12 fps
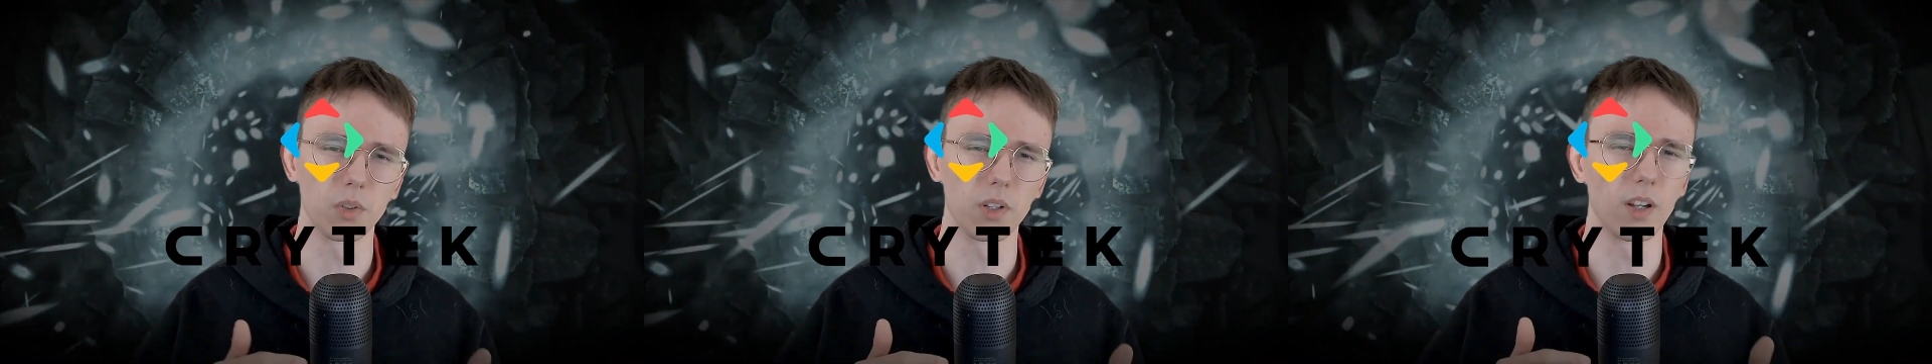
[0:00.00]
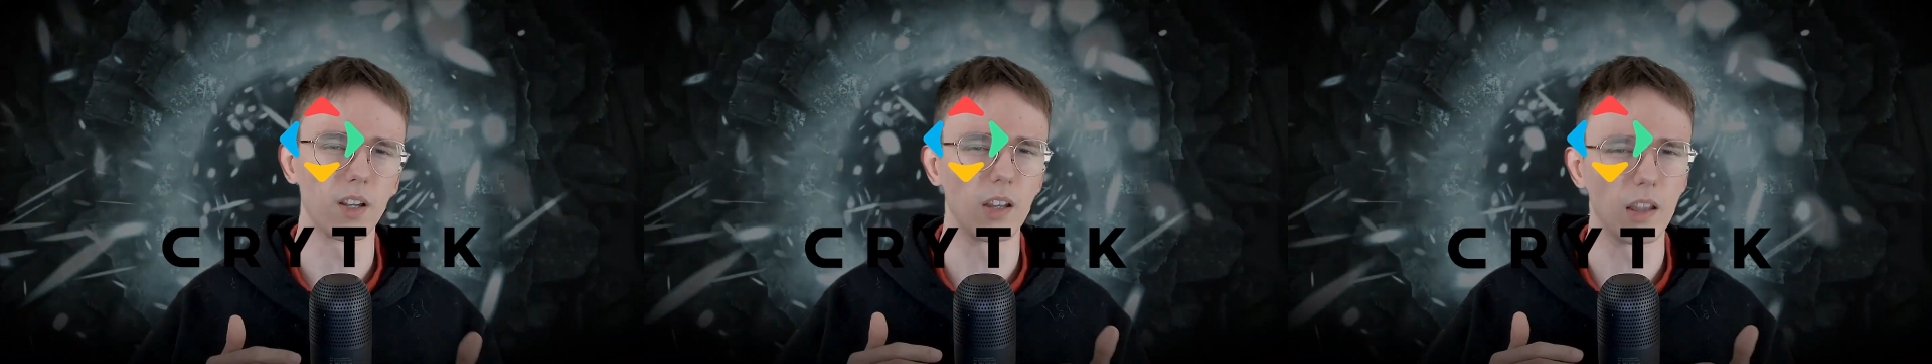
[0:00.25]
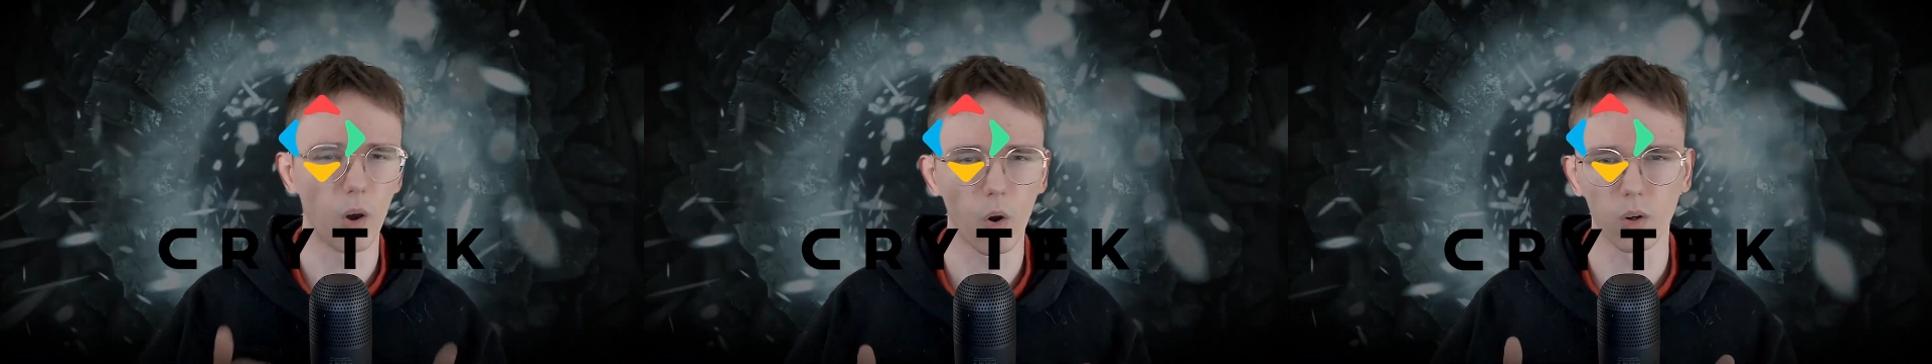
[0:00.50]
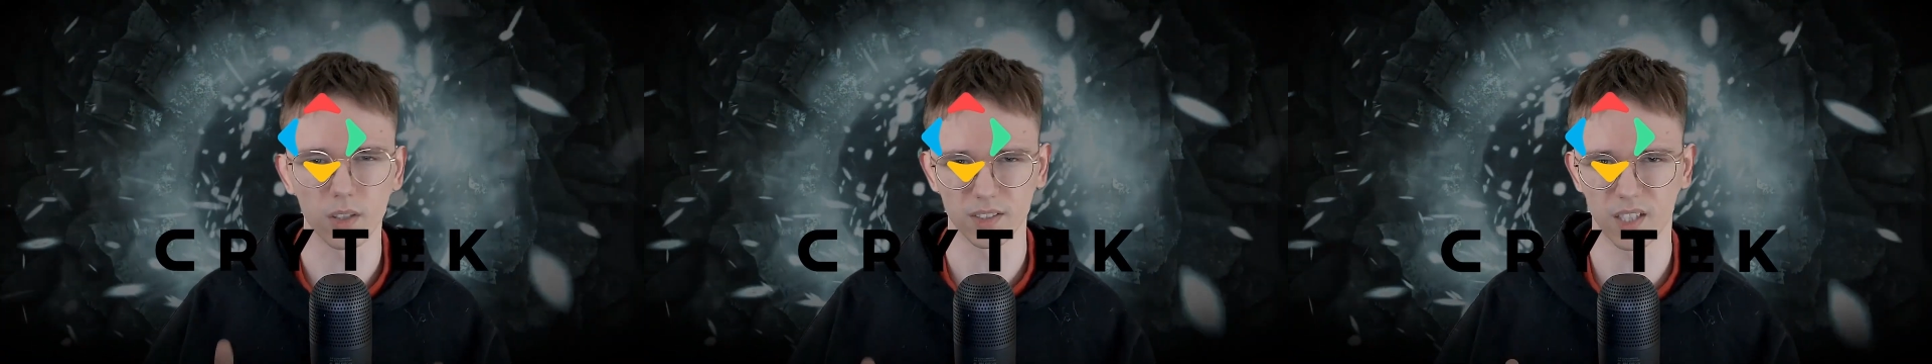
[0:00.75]
a
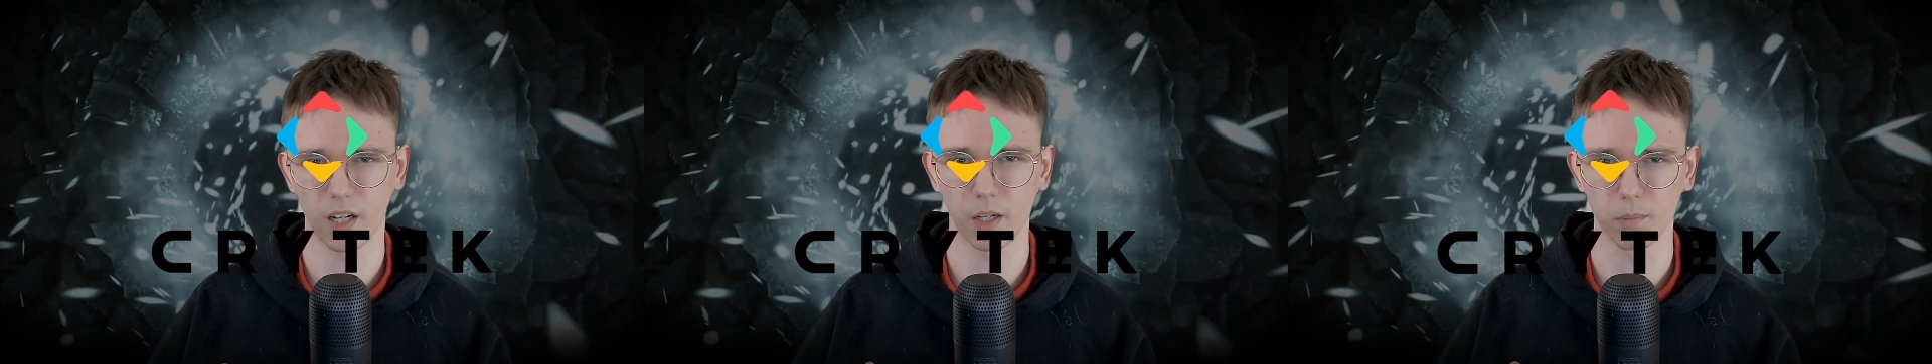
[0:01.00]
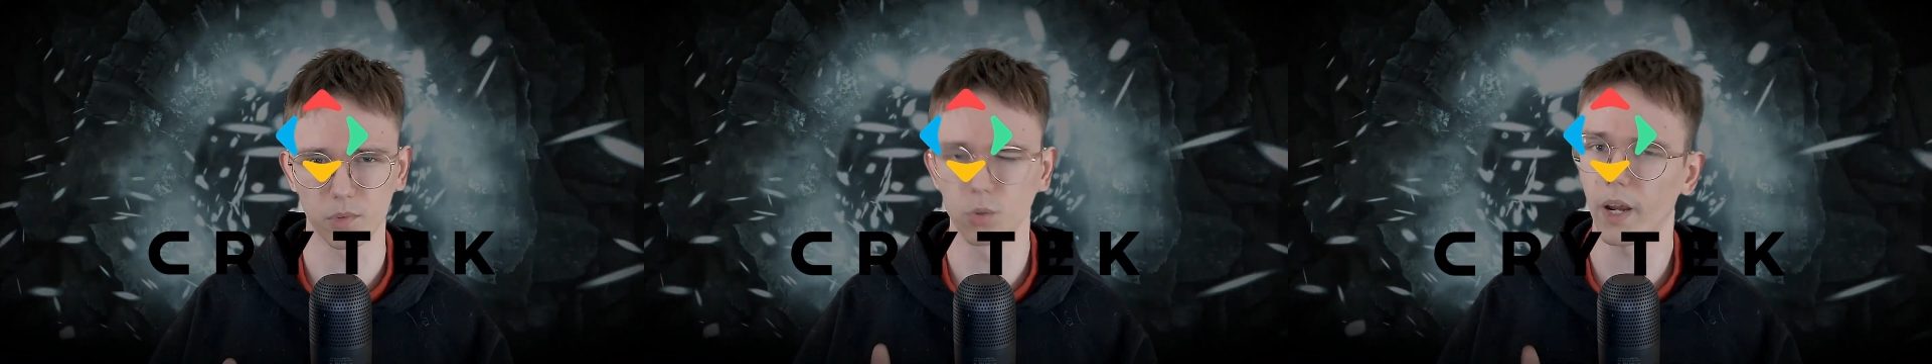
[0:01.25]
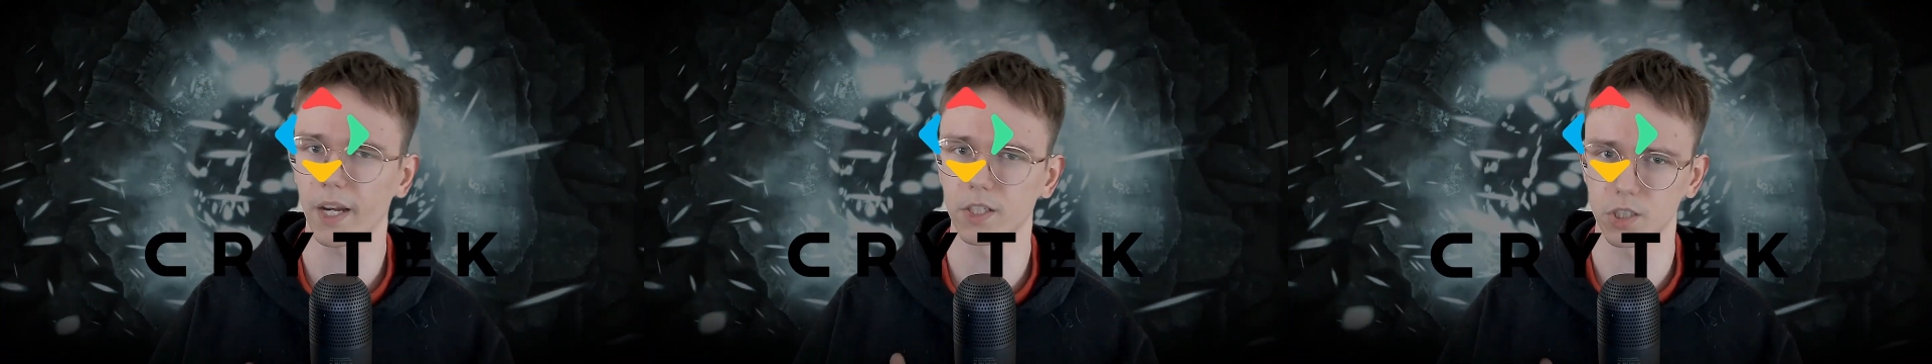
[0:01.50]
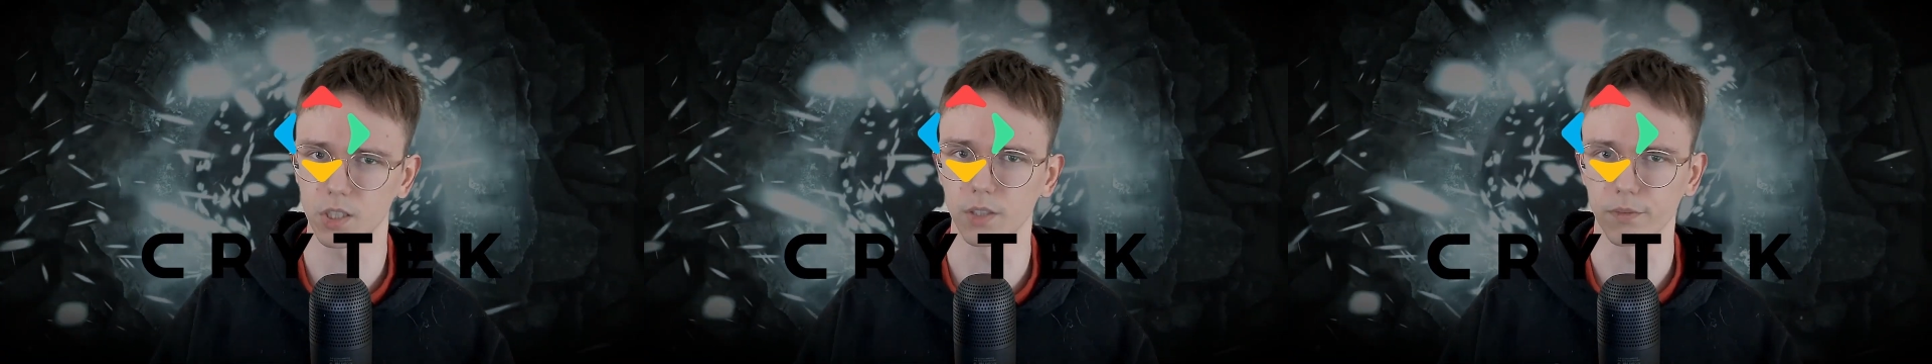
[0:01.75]
long time to
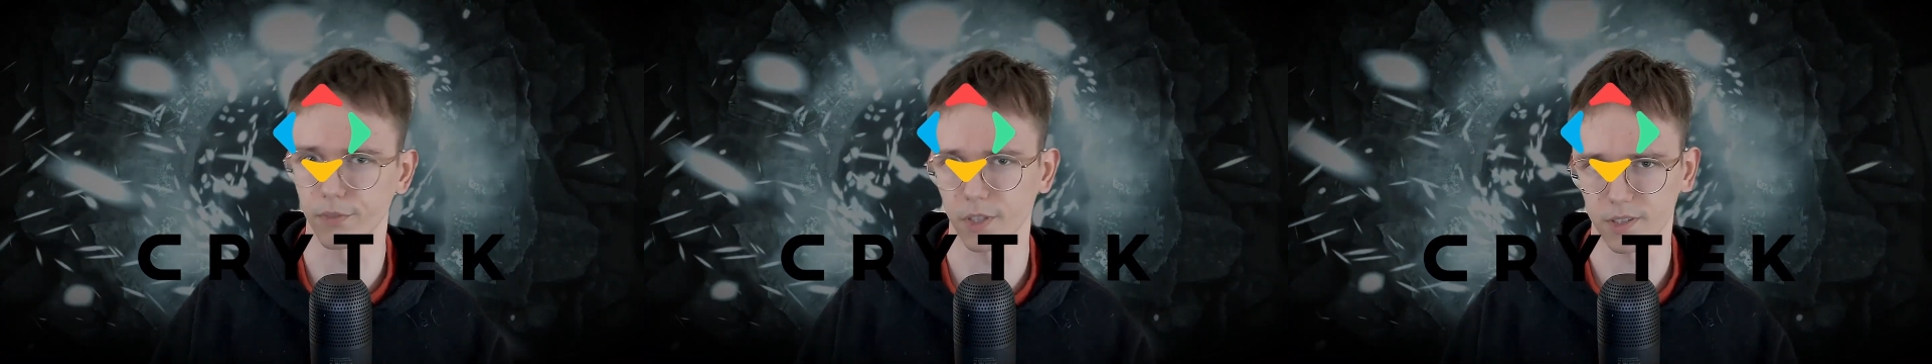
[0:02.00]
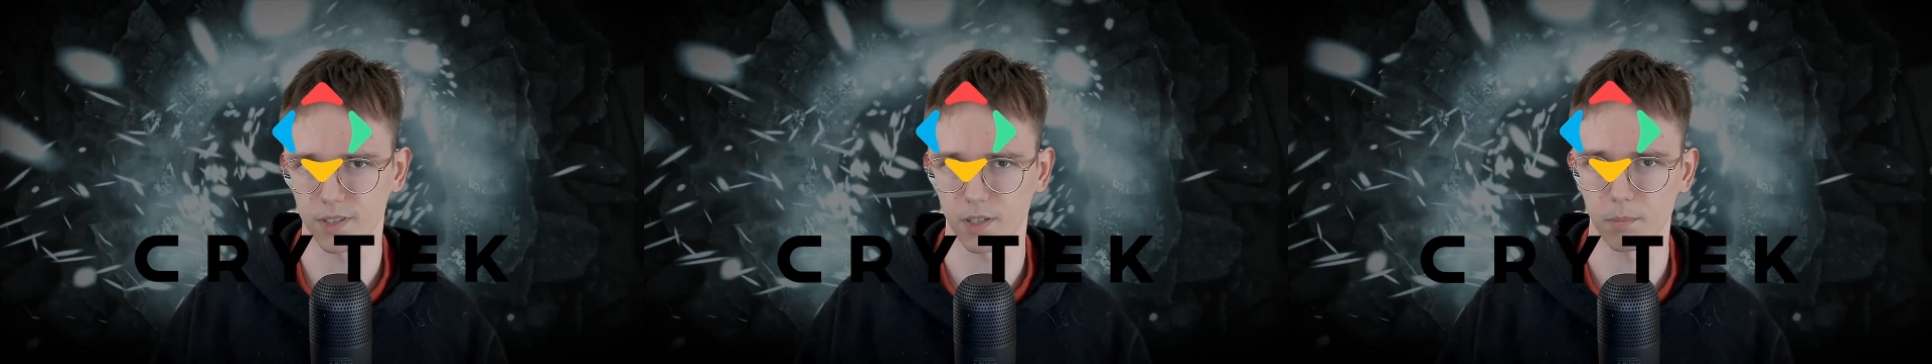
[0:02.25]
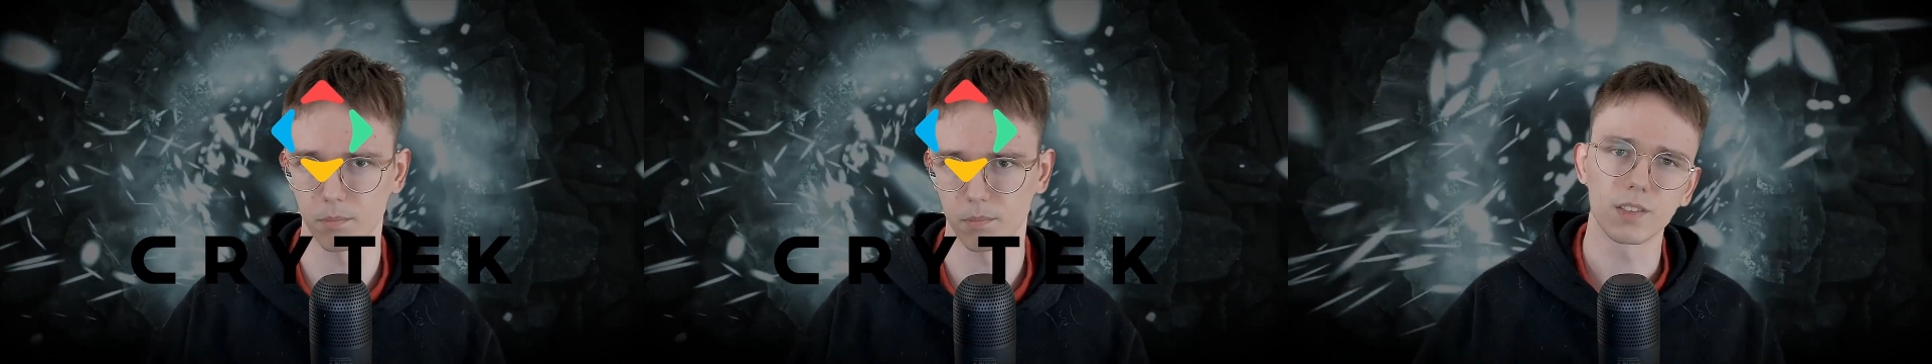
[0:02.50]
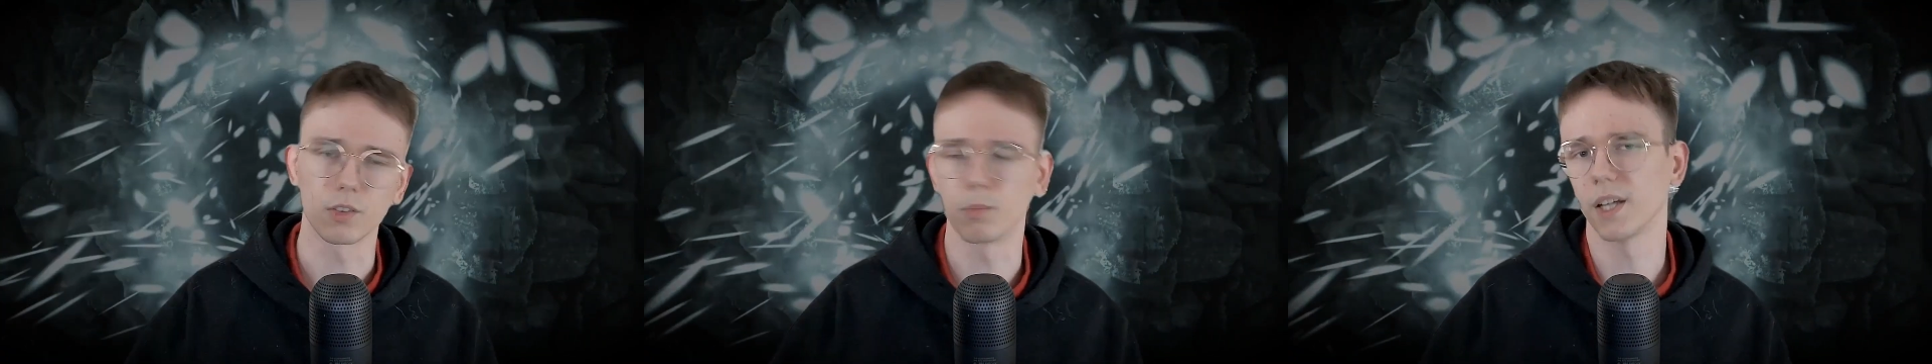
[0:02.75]
actually fix them.
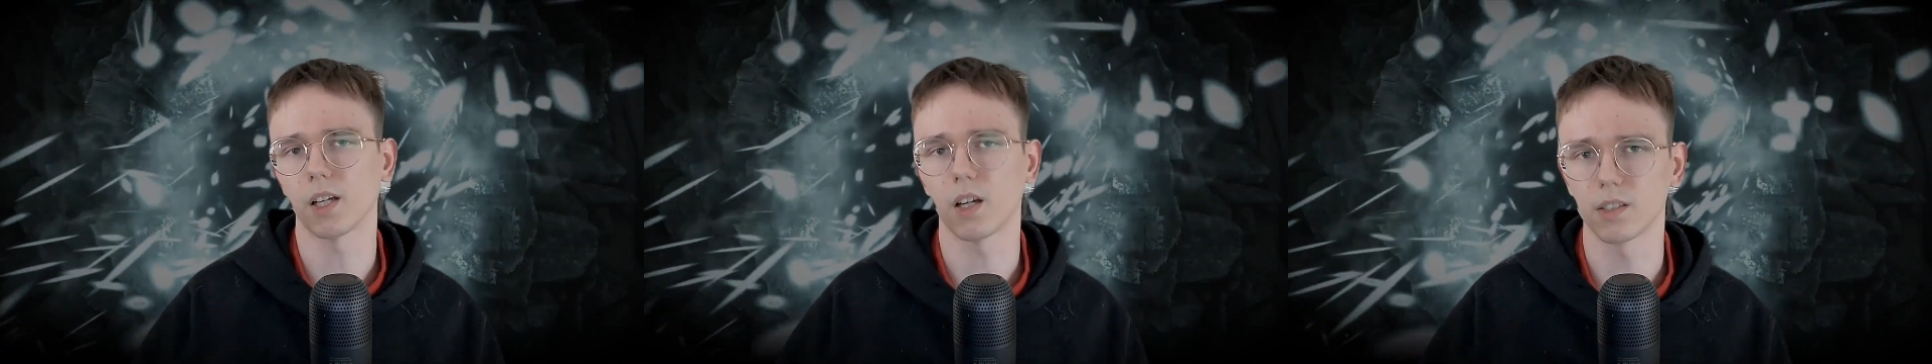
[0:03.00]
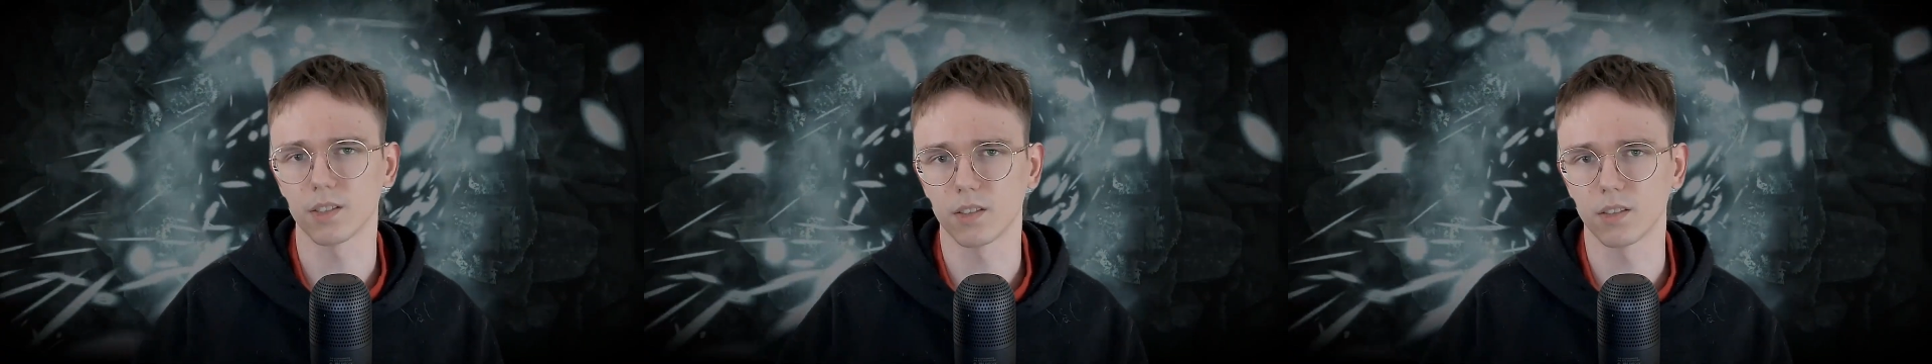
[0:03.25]
You might ask,